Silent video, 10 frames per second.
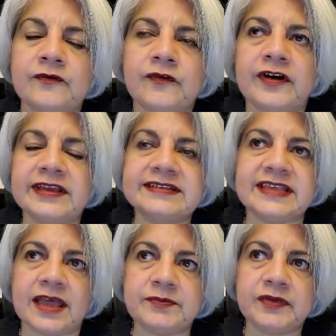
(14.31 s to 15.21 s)
For
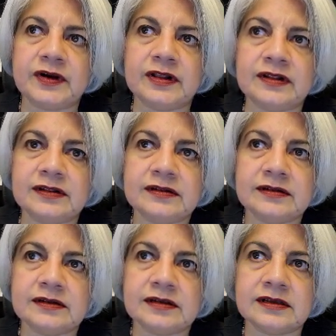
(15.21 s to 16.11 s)
example,
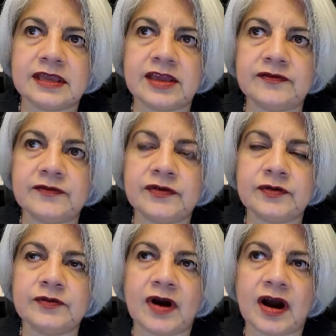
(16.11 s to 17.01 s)
if
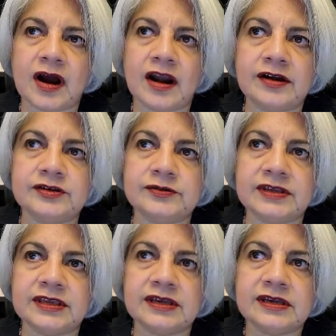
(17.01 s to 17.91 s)
you are
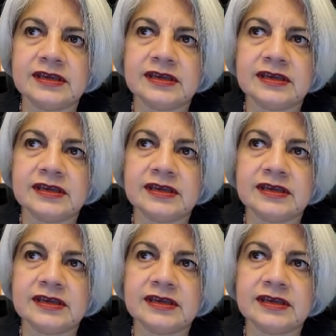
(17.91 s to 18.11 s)
doing